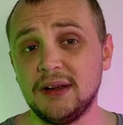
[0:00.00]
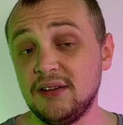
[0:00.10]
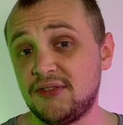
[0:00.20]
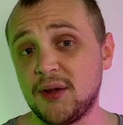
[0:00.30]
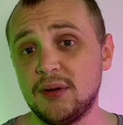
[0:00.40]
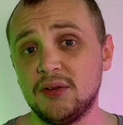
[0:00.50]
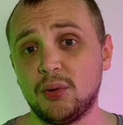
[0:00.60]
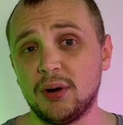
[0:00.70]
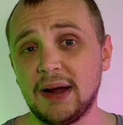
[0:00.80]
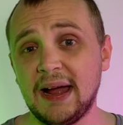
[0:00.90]
if they're in the
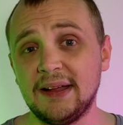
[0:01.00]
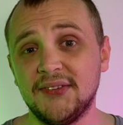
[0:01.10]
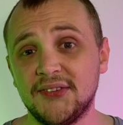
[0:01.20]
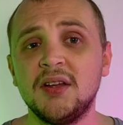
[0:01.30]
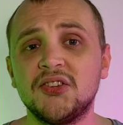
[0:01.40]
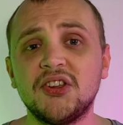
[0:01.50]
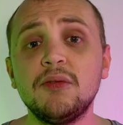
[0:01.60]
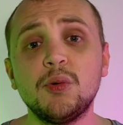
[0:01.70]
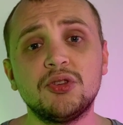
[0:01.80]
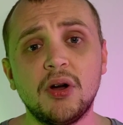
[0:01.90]
wrong hands. Say
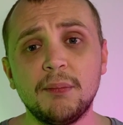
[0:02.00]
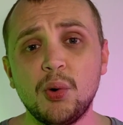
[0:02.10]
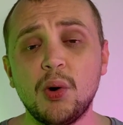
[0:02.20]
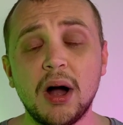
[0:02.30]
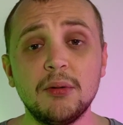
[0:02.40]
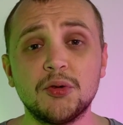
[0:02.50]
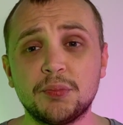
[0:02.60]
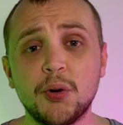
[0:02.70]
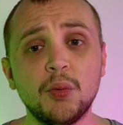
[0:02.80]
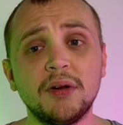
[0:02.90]
for example, I were to
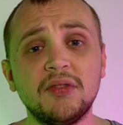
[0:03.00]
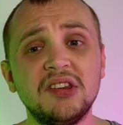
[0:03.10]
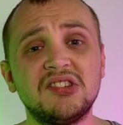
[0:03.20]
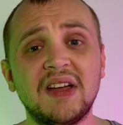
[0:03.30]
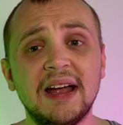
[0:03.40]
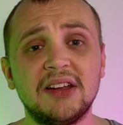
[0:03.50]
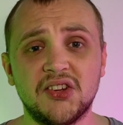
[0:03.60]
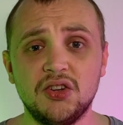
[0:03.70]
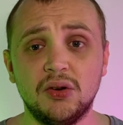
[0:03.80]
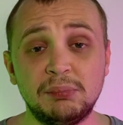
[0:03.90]
put one of these tags
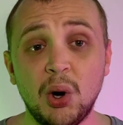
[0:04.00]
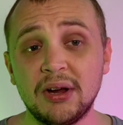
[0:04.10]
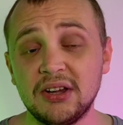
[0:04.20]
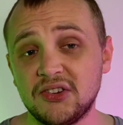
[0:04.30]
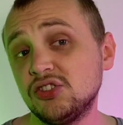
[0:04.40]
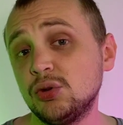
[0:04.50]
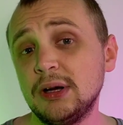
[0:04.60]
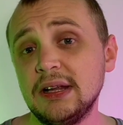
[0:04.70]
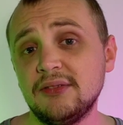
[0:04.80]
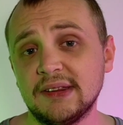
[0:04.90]
in your pocket as you were
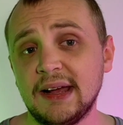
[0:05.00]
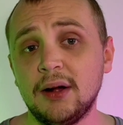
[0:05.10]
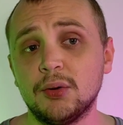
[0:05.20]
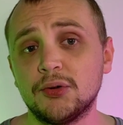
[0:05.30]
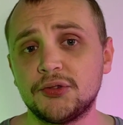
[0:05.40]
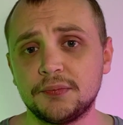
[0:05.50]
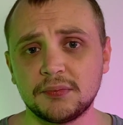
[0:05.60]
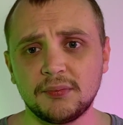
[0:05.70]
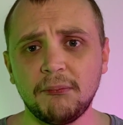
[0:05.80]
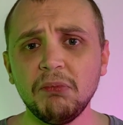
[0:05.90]
leaving the house.
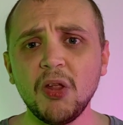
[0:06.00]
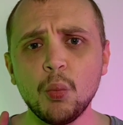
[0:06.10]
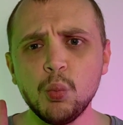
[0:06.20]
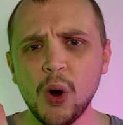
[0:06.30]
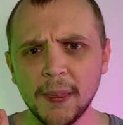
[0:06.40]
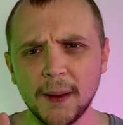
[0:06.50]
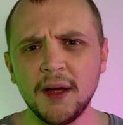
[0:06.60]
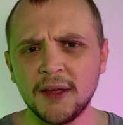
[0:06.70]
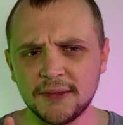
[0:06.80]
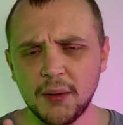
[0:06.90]
One,
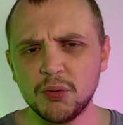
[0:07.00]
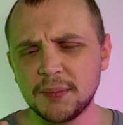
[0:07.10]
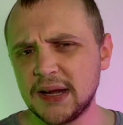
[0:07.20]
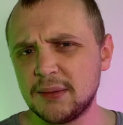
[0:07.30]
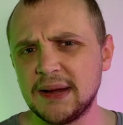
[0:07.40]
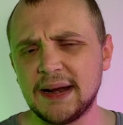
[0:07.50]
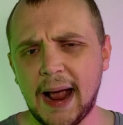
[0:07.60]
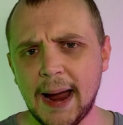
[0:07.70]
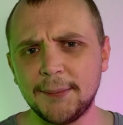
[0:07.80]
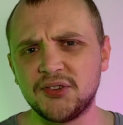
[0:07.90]
that would make me an
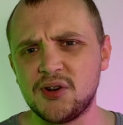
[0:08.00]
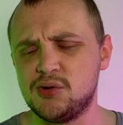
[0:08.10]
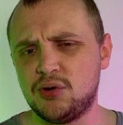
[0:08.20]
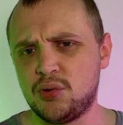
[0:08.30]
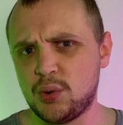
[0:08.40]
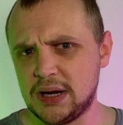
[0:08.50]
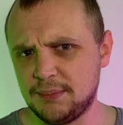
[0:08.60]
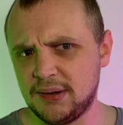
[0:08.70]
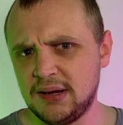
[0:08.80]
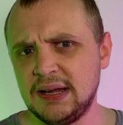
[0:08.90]
absolute
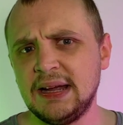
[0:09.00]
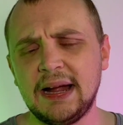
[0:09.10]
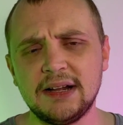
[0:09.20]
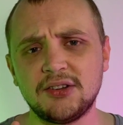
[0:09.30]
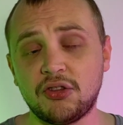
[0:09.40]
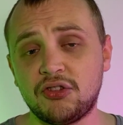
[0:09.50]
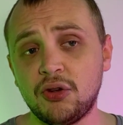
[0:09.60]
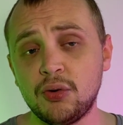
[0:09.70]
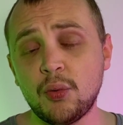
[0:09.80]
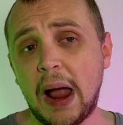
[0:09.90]
creep. And
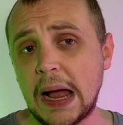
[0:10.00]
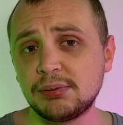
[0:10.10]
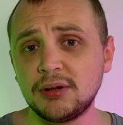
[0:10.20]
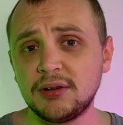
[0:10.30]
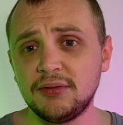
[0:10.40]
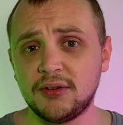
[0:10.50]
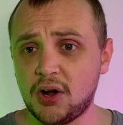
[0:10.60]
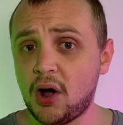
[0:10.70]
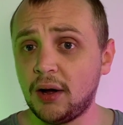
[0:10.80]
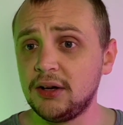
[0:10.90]
two, Apple have
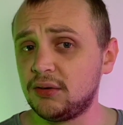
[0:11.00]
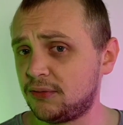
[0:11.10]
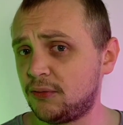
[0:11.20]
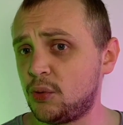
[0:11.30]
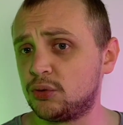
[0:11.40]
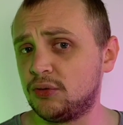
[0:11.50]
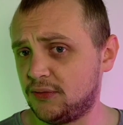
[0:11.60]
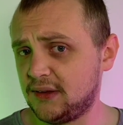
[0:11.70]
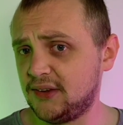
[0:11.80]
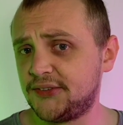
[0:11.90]
kind of thought
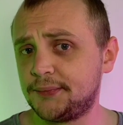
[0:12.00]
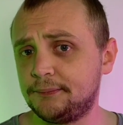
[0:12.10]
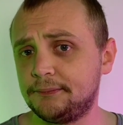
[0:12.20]
of this.